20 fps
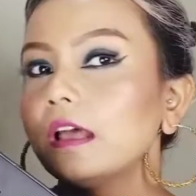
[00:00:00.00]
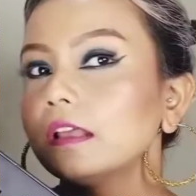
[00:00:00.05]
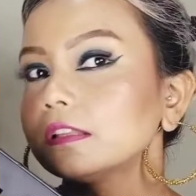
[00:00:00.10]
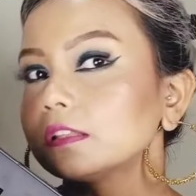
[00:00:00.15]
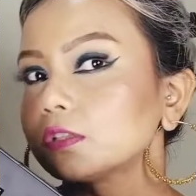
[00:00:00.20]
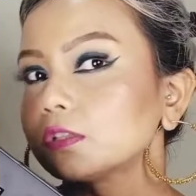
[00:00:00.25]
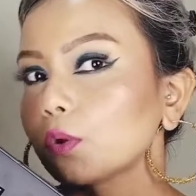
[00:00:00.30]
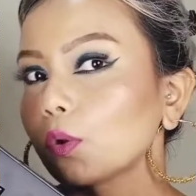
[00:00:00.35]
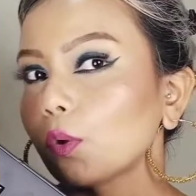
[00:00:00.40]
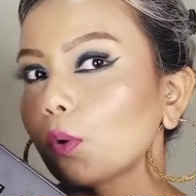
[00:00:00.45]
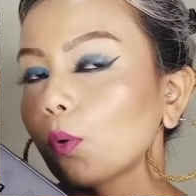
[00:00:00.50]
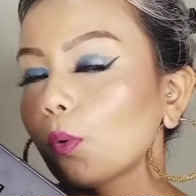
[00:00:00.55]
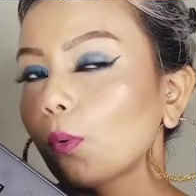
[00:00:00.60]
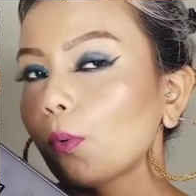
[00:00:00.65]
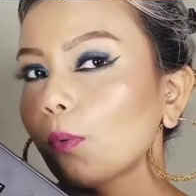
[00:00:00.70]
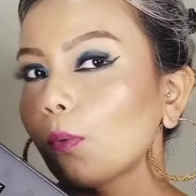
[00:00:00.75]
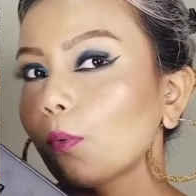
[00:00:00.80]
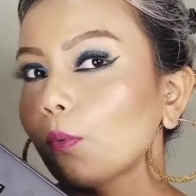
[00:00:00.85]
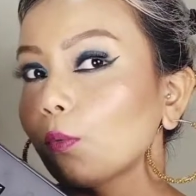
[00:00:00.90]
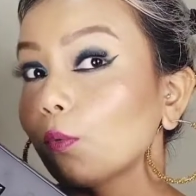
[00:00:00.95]
So
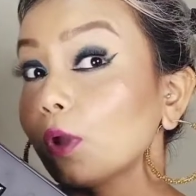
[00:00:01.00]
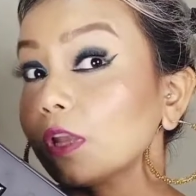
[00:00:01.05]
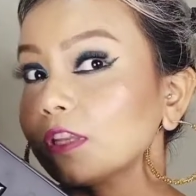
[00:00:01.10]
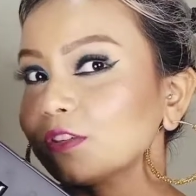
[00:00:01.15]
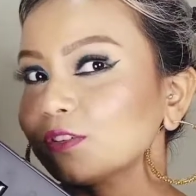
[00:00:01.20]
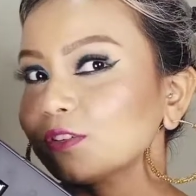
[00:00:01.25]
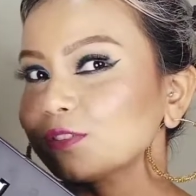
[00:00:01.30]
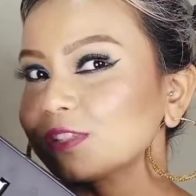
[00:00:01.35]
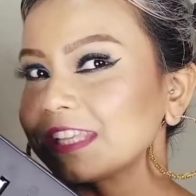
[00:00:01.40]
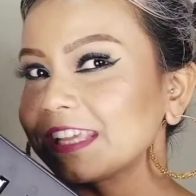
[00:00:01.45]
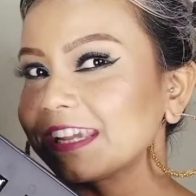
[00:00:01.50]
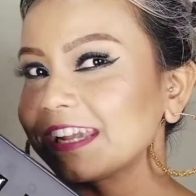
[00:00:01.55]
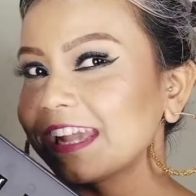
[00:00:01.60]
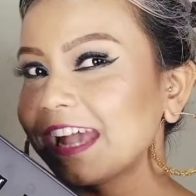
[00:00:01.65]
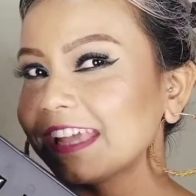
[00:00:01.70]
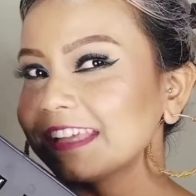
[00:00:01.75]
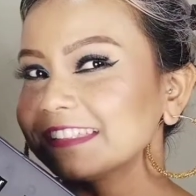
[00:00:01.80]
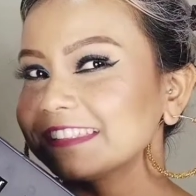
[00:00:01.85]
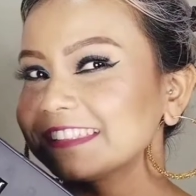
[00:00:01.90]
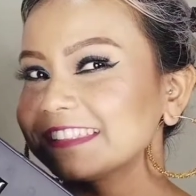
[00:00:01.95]
what do you say,
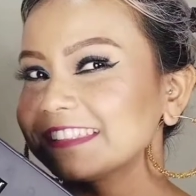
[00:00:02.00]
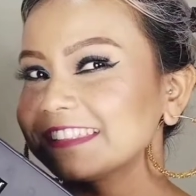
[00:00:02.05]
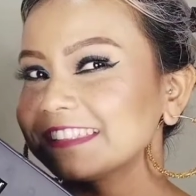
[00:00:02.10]
guys?